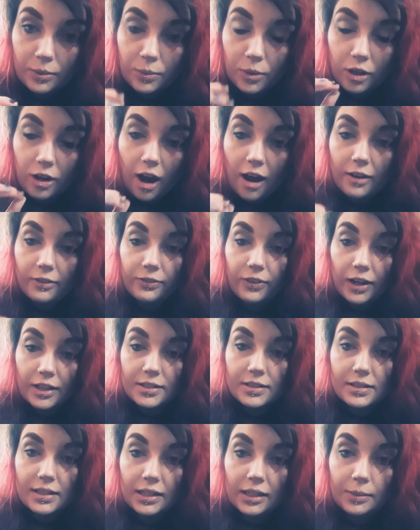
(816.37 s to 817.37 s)
we're not
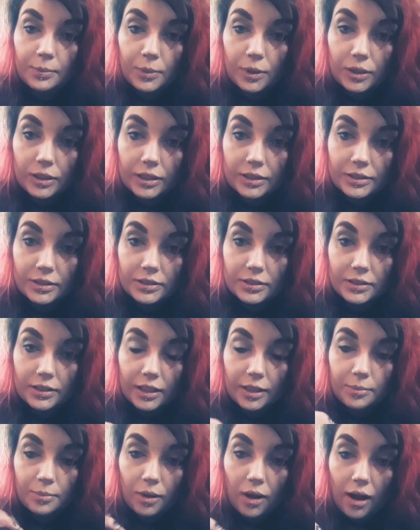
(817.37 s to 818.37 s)
friends anymore,"
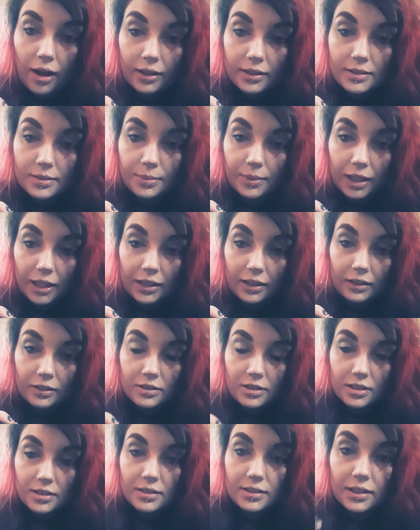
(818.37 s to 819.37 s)
and blocks me.
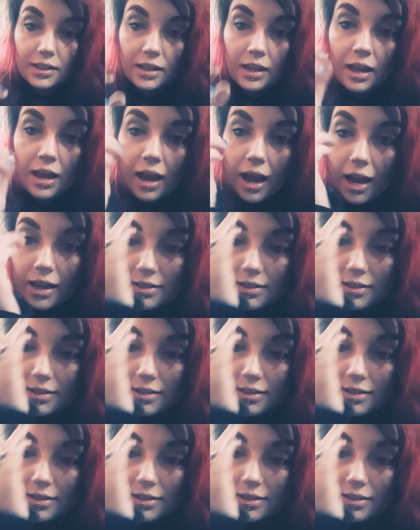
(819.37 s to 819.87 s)
She's like, I